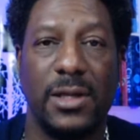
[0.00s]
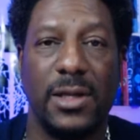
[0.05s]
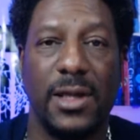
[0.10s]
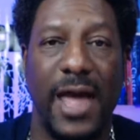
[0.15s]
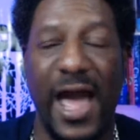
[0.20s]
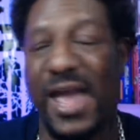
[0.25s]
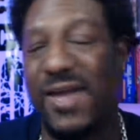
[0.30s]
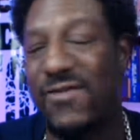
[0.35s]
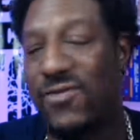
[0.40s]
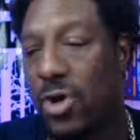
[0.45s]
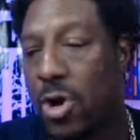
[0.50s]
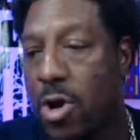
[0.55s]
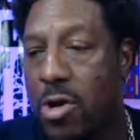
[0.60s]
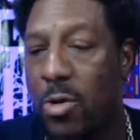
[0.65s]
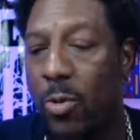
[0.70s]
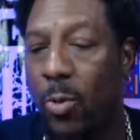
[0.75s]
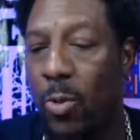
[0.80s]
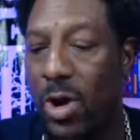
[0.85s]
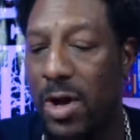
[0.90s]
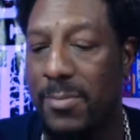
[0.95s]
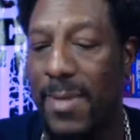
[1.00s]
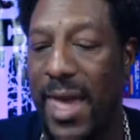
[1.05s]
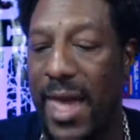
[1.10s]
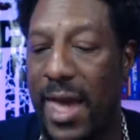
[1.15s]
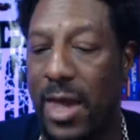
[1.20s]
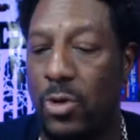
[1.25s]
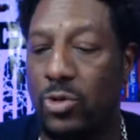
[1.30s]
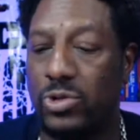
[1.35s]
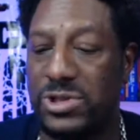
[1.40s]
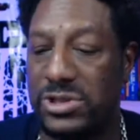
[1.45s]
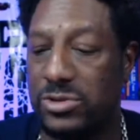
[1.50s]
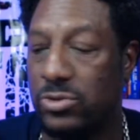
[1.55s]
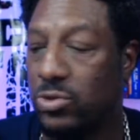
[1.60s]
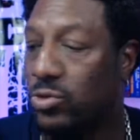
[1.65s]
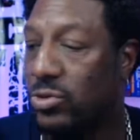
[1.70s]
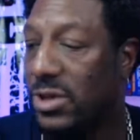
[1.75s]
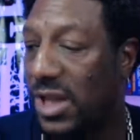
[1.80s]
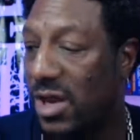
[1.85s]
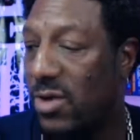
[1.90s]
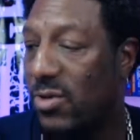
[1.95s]
I even heard of one man who
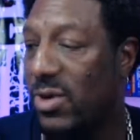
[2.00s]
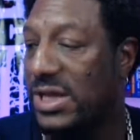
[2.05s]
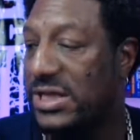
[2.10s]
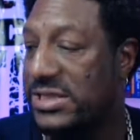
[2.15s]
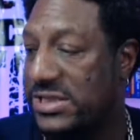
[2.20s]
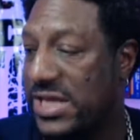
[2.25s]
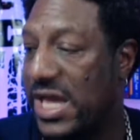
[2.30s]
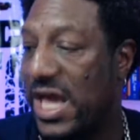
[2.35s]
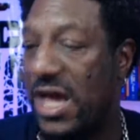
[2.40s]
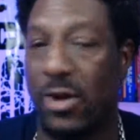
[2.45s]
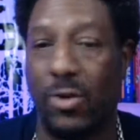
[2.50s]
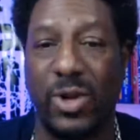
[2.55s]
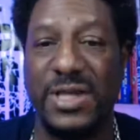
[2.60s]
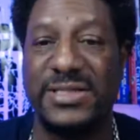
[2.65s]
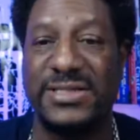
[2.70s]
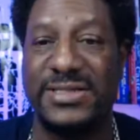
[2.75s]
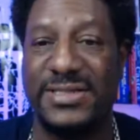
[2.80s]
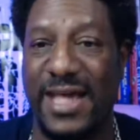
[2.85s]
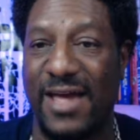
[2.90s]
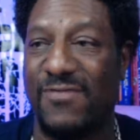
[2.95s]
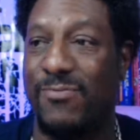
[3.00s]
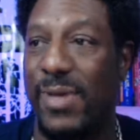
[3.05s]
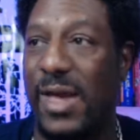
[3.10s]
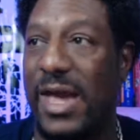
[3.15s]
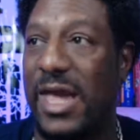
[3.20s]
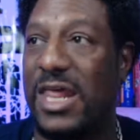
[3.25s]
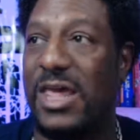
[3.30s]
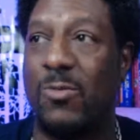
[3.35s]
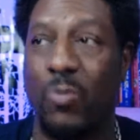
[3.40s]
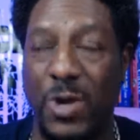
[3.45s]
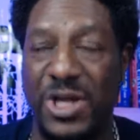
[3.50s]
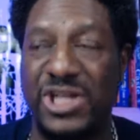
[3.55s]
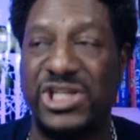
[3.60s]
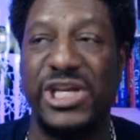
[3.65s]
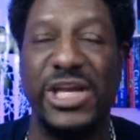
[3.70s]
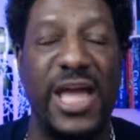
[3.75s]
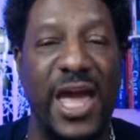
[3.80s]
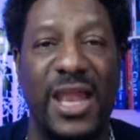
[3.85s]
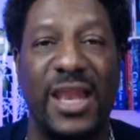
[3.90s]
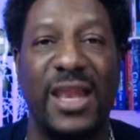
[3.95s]
literally said on his deathbed he wished
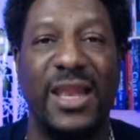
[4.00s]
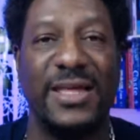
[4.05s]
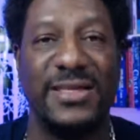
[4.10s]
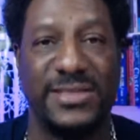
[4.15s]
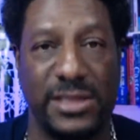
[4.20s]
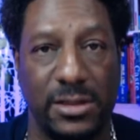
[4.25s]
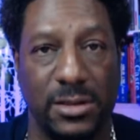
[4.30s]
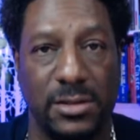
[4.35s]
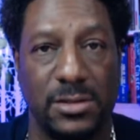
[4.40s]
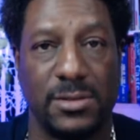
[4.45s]
he had listened.